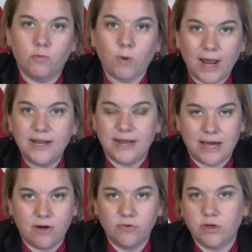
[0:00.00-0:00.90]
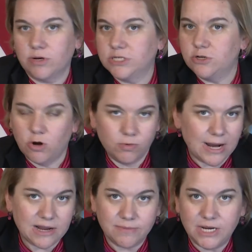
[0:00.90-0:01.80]
right now there is no
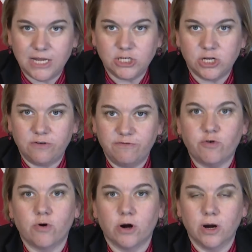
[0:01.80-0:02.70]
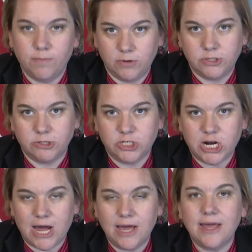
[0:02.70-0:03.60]
recommendation for a booster
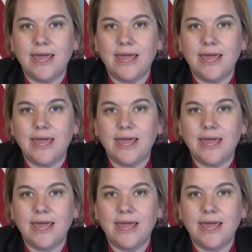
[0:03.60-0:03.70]
shot,